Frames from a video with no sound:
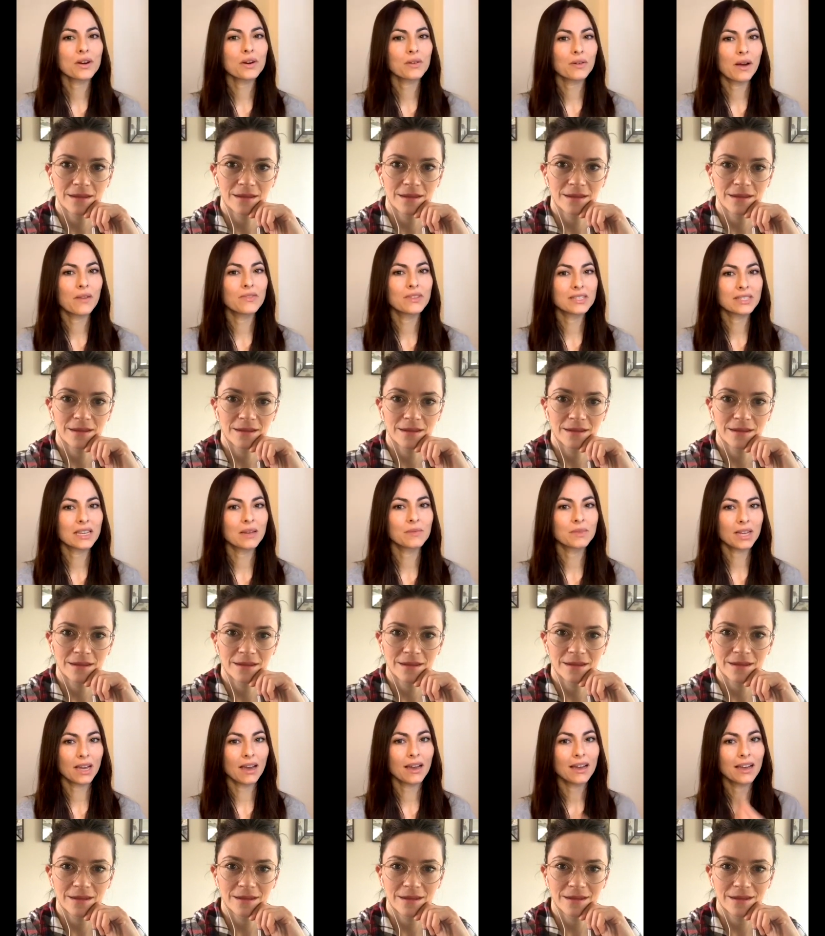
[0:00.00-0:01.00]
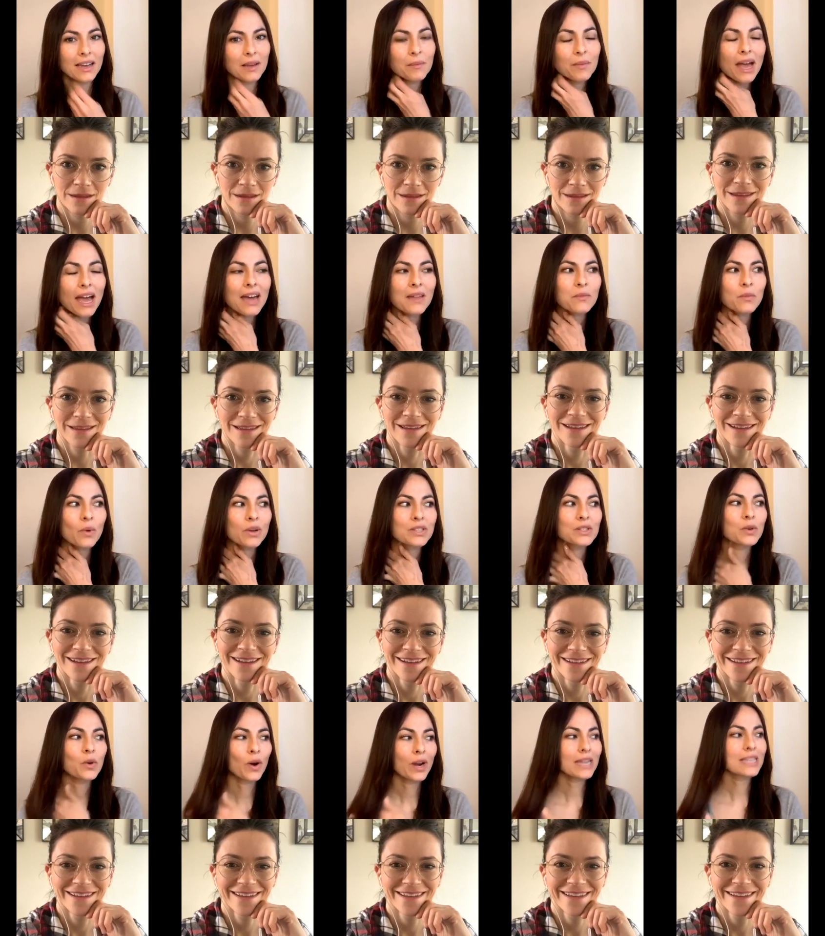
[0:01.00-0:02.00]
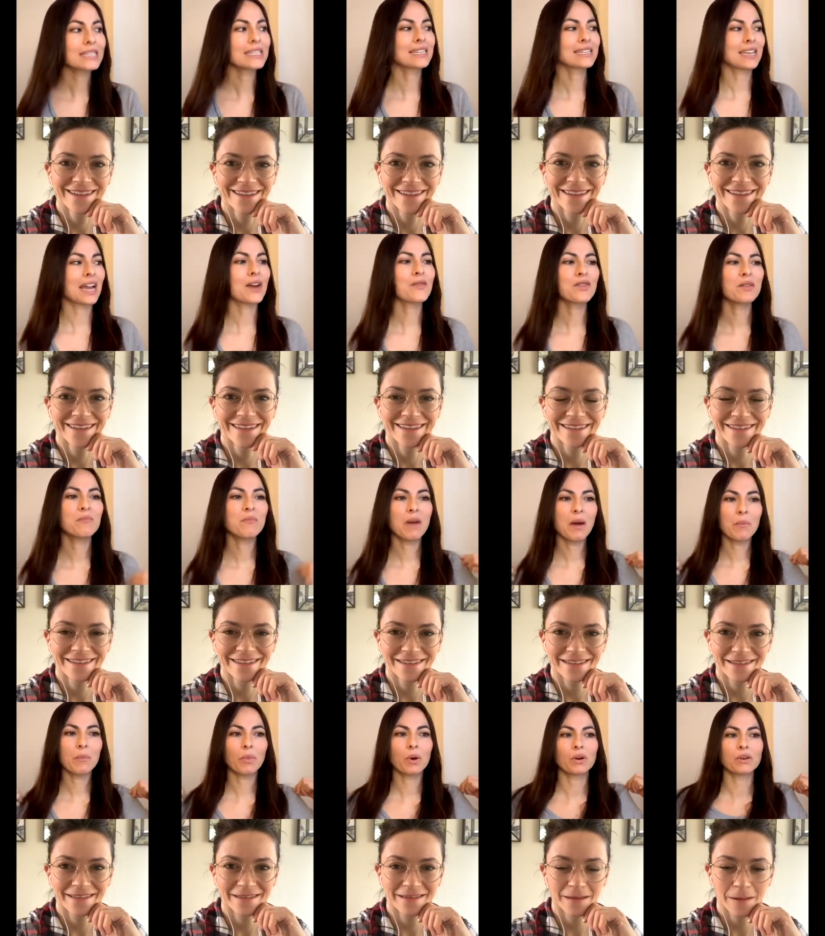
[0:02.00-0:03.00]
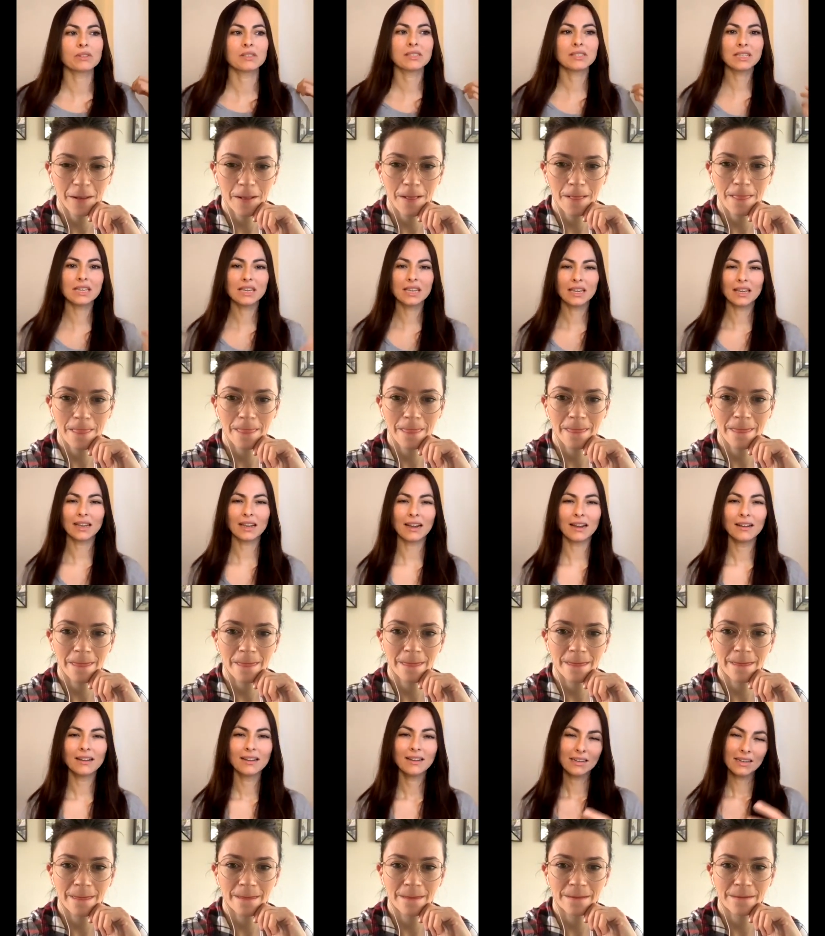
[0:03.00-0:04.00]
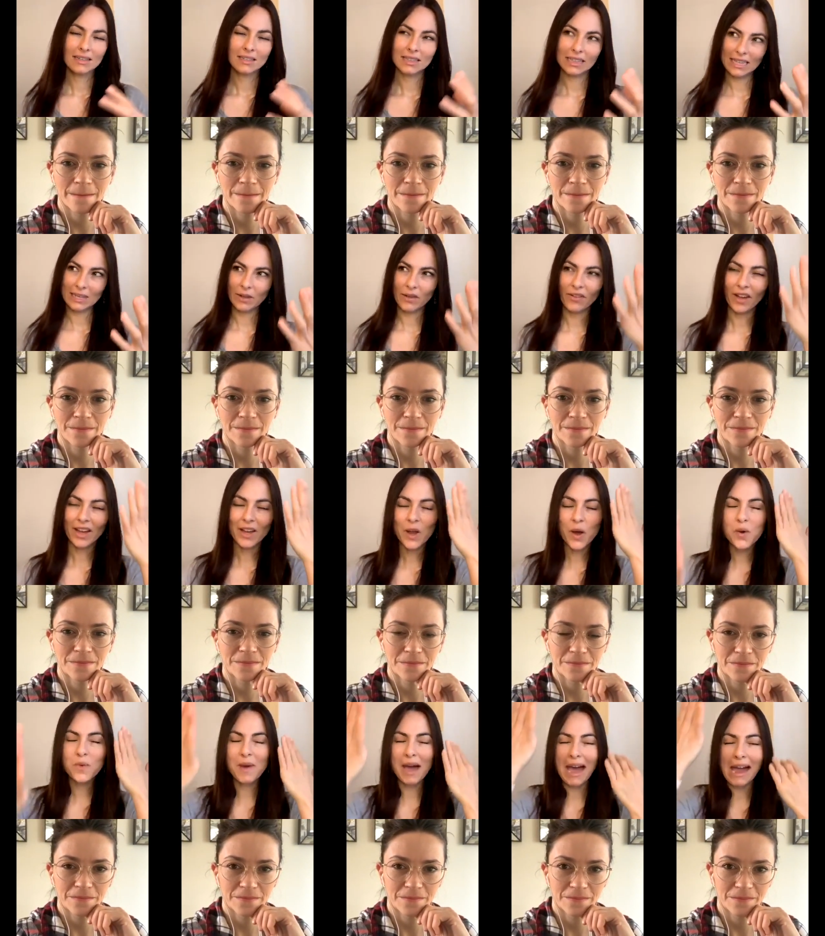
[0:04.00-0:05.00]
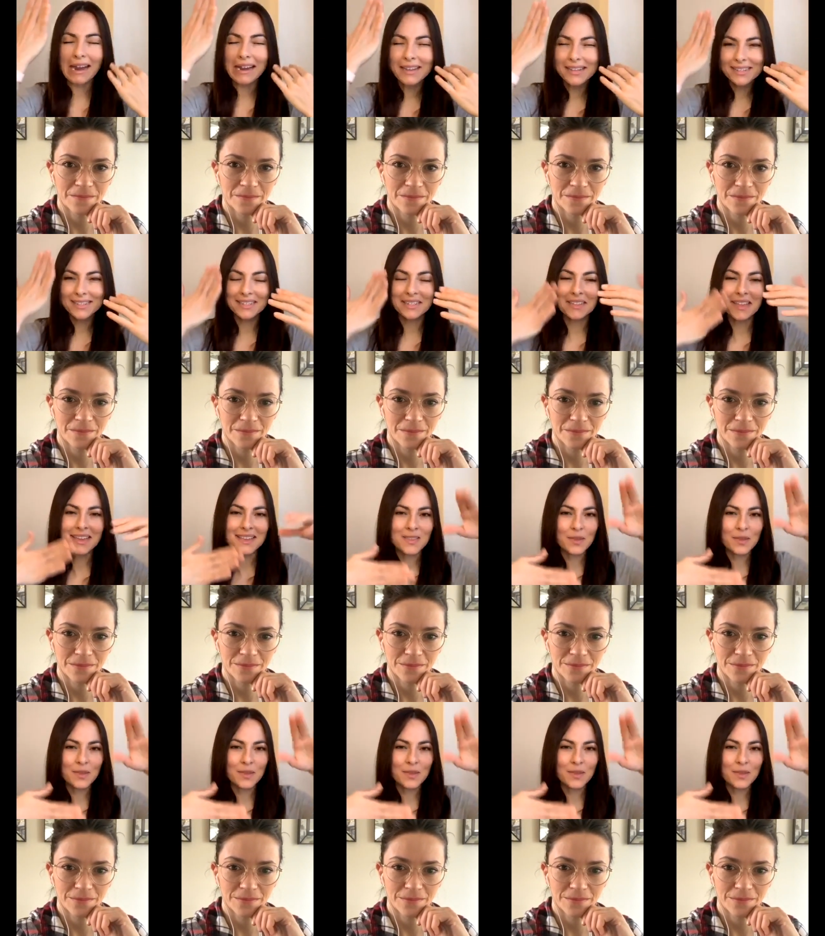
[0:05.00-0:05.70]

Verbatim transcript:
Speaker 1: around the same time. And what's crazy is I remember seeing, like, if I go back into like the